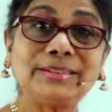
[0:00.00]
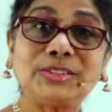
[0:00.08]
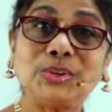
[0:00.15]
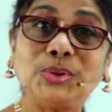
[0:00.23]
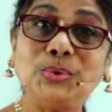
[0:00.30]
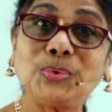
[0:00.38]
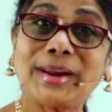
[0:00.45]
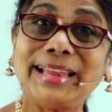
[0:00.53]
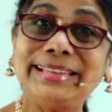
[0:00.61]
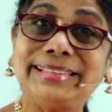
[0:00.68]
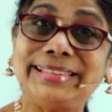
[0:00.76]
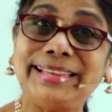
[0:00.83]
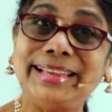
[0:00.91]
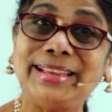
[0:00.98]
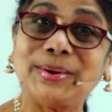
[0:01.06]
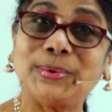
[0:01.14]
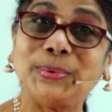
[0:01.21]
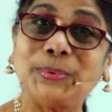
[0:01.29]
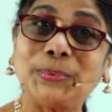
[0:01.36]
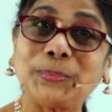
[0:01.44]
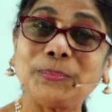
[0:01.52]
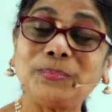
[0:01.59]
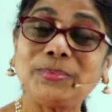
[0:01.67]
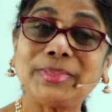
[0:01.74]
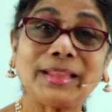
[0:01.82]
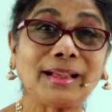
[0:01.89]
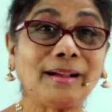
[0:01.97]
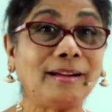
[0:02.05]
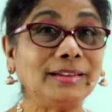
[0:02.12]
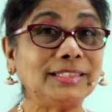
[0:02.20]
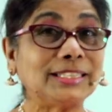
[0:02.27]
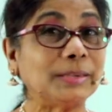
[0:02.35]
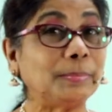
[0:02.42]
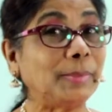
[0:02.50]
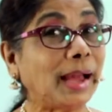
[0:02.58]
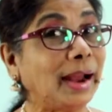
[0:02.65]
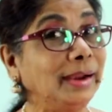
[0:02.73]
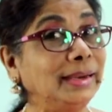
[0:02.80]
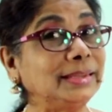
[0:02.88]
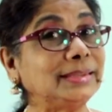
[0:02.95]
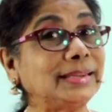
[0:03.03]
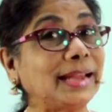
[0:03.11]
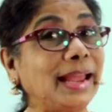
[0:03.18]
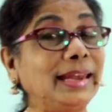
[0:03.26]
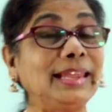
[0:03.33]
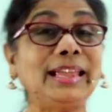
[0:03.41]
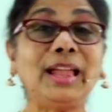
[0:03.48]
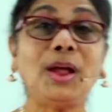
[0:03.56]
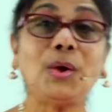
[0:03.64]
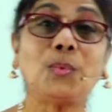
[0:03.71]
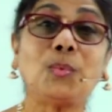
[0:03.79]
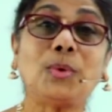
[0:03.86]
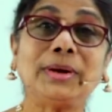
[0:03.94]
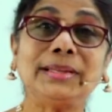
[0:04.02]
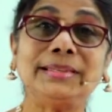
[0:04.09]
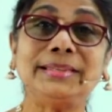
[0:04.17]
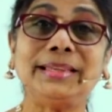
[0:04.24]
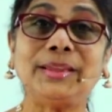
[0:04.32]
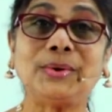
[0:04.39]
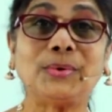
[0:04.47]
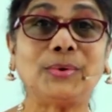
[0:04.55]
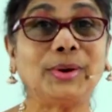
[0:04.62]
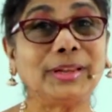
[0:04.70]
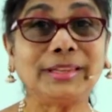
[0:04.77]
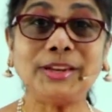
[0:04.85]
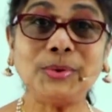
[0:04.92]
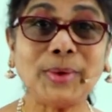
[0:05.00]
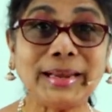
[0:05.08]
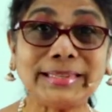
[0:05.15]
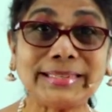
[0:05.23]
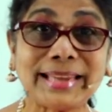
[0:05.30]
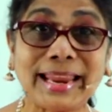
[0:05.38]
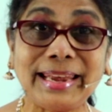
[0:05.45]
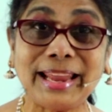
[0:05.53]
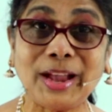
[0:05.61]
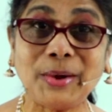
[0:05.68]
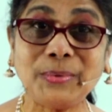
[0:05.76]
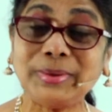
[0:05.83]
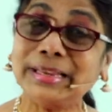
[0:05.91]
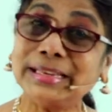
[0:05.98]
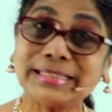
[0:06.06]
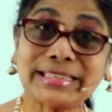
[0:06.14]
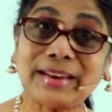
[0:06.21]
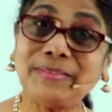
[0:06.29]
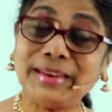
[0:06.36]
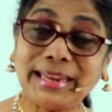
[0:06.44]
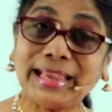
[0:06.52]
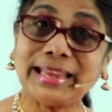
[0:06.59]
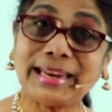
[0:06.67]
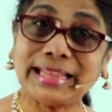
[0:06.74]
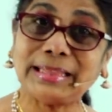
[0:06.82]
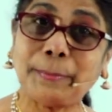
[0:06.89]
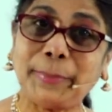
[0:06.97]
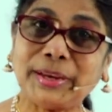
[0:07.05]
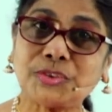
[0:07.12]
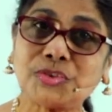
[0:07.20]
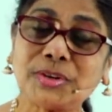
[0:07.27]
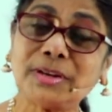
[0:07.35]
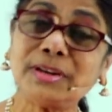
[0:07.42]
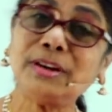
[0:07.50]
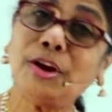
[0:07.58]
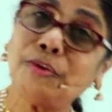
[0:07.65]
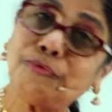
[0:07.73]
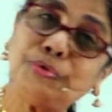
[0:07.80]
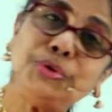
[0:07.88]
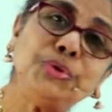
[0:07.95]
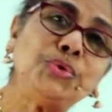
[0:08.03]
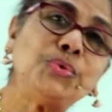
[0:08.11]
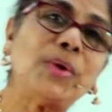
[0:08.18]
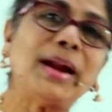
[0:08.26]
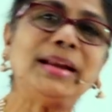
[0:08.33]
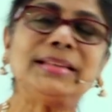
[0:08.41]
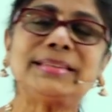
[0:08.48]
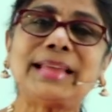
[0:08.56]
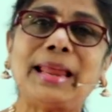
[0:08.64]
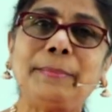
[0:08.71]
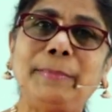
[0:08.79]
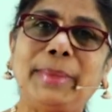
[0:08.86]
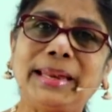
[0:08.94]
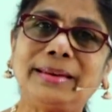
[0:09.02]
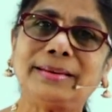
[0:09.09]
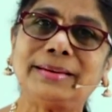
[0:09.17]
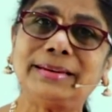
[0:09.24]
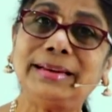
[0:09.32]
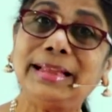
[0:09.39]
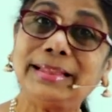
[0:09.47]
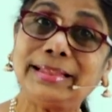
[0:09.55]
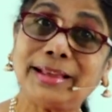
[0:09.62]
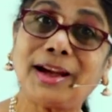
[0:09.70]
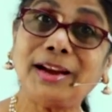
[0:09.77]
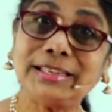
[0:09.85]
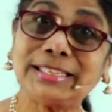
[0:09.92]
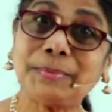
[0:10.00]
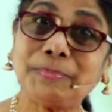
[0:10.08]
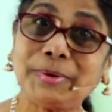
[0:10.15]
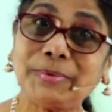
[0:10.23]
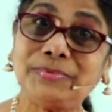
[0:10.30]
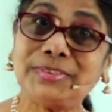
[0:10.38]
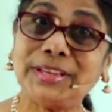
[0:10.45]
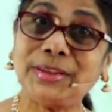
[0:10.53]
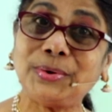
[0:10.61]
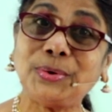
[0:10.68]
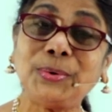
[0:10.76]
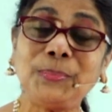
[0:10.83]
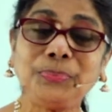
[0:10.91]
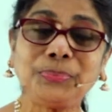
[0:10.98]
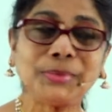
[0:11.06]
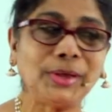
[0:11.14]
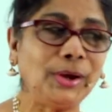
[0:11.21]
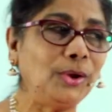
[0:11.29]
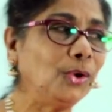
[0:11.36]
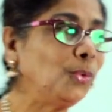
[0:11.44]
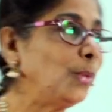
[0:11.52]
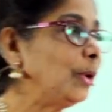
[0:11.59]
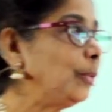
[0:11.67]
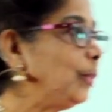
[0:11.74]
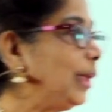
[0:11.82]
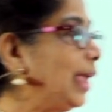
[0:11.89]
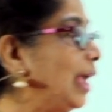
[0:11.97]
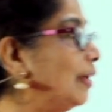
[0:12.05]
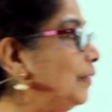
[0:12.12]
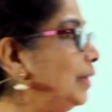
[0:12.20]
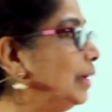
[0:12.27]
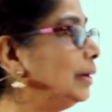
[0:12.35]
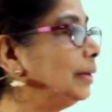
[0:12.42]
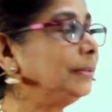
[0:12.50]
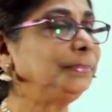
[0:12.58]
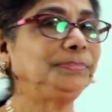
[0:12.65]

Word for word: So you write zero. Concept. Understanding what is zero. Did you understand now? Shall we take another picture? For you to understand better the concept of zero, look what we have here.